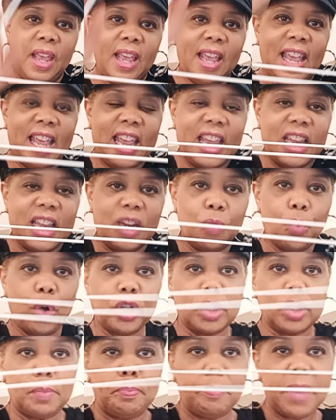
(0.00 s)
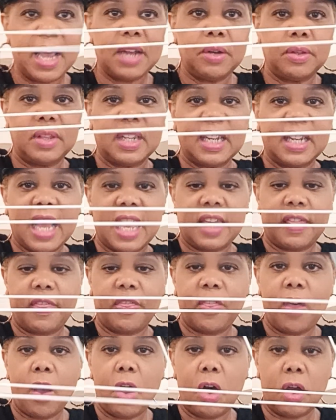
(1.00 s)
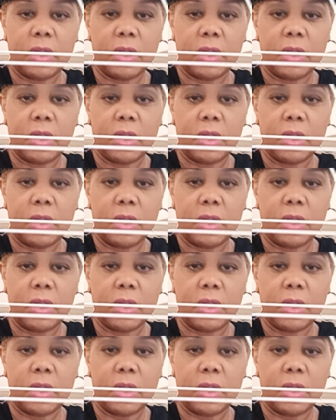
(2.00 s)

and it works better than I thought.